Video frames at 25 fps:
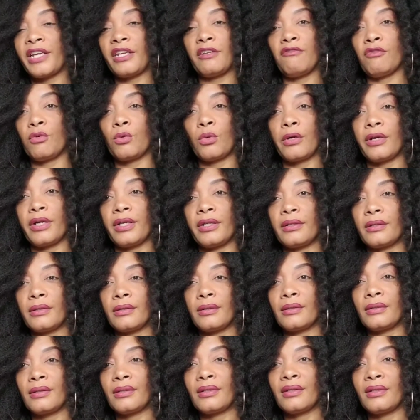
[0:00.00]
You were ready
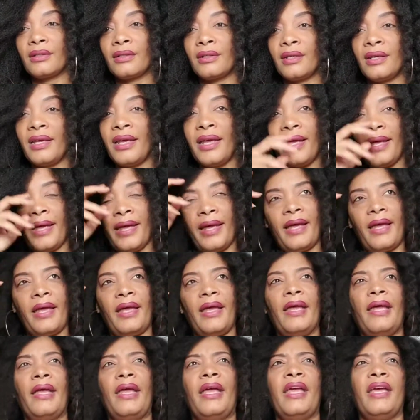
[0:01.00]
for it.
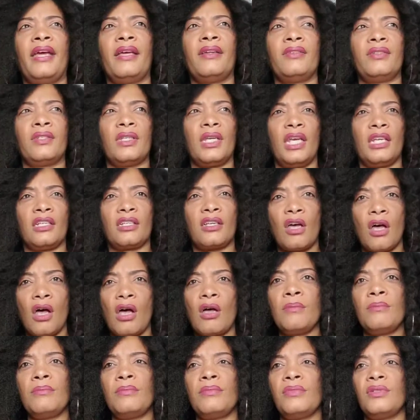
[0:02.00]
And
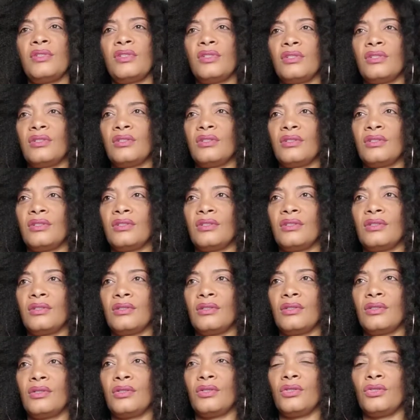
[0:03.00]
it
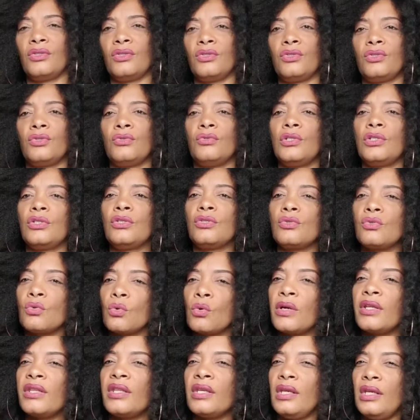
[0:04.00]
comes
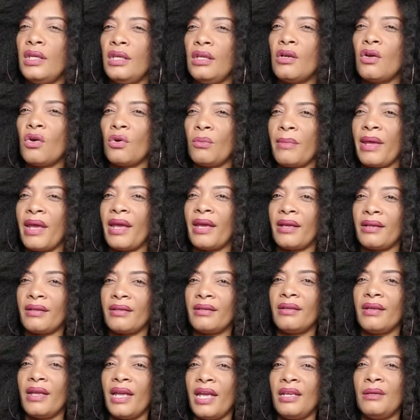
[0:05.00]
to destroy the
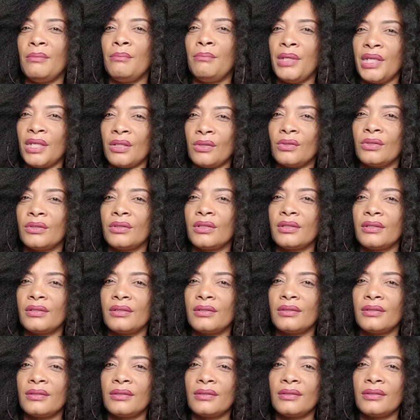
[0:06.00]
ego man and
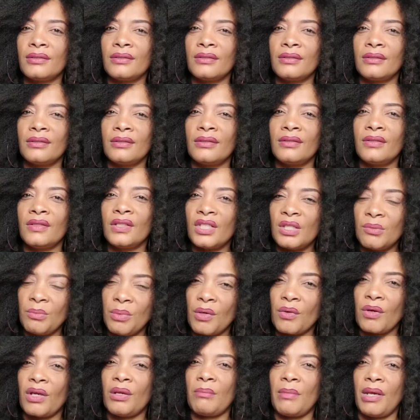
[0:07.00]
build
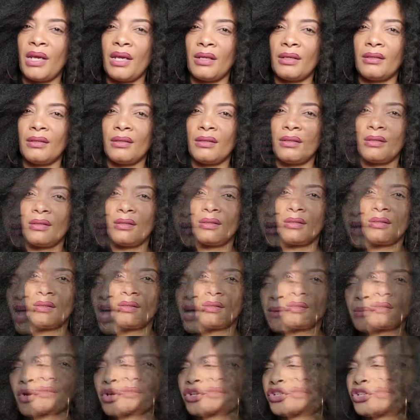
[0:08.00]
the spirit man.
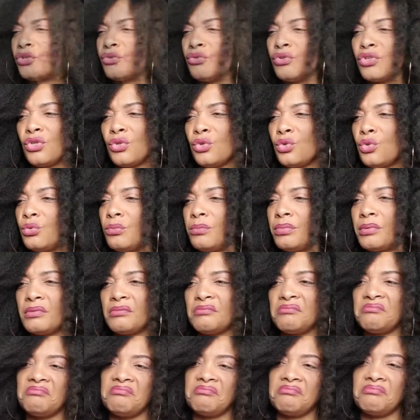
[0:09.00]
I'm on
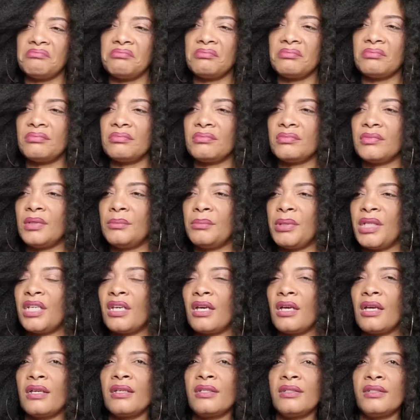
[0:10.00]
YouTube
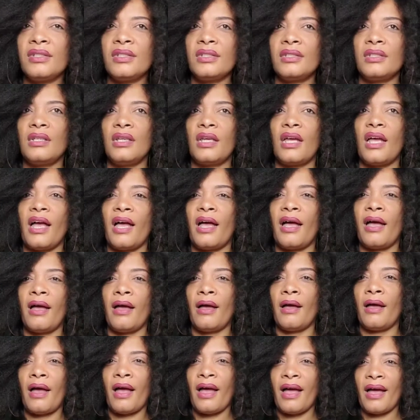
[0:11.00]

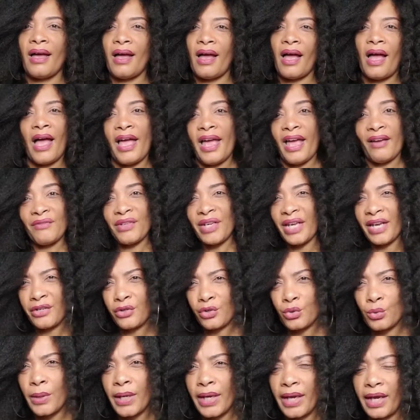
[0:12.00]
because
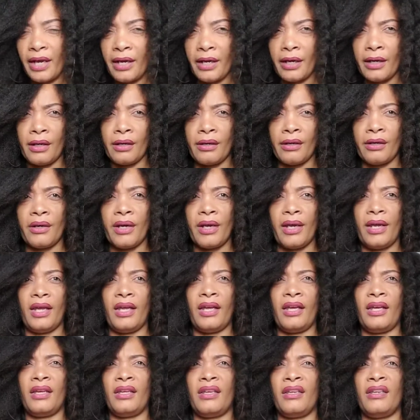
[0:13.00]
I have natural
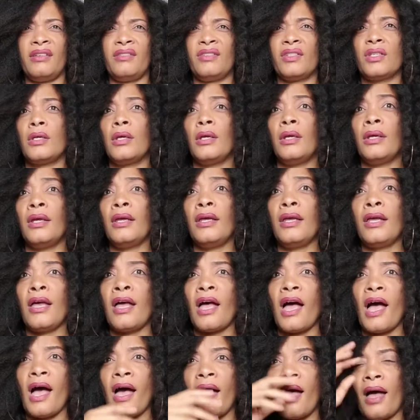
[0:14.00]
hair and